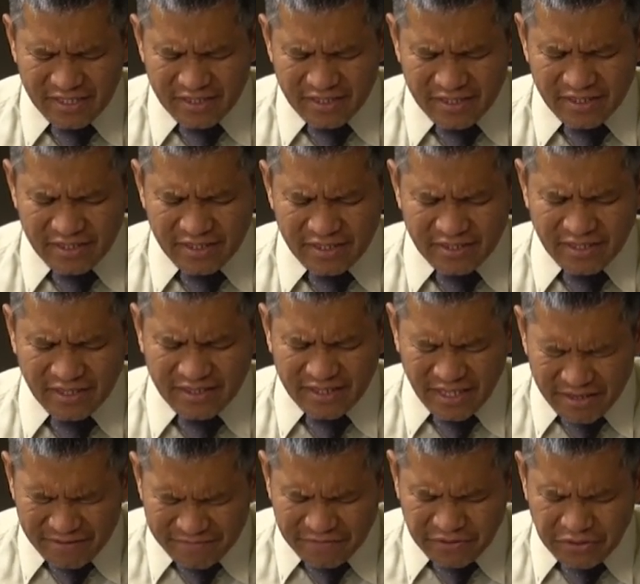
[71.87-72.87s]
the 10
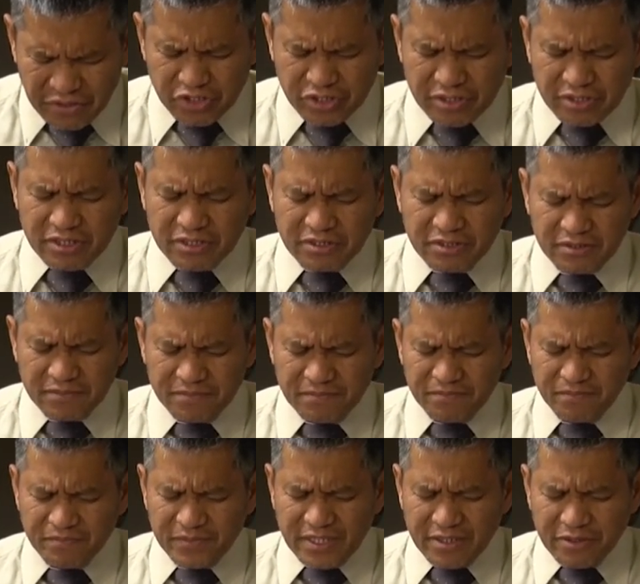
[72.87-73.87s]
virgins
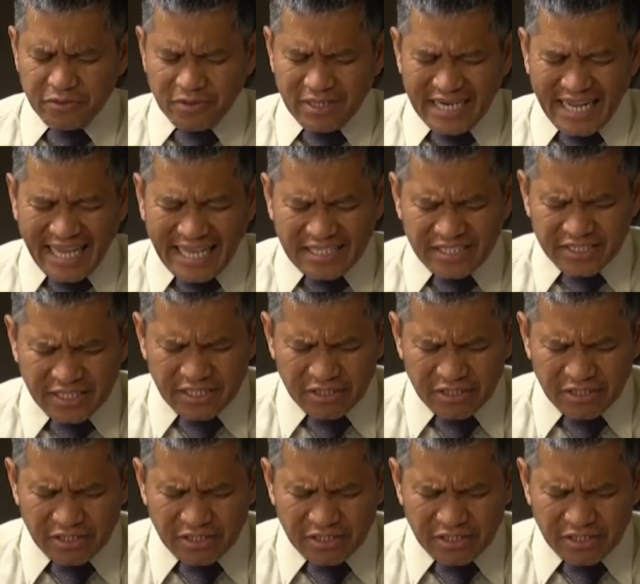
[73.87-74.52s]
relating